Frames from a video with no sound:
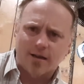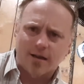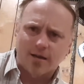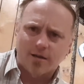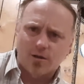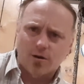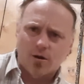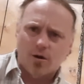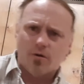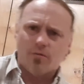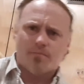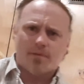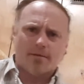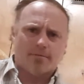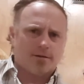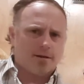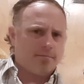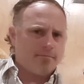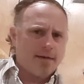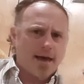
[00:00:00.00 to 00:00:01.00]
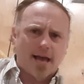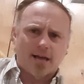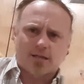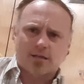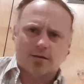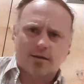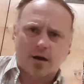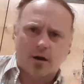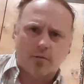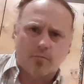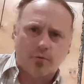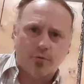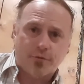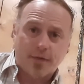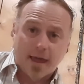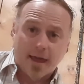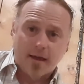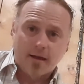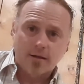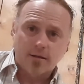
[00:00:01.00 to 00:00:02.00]
And you know people can imagine terrible
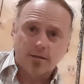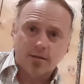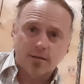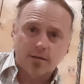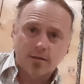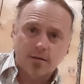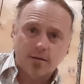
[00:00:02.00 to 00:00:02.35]
things.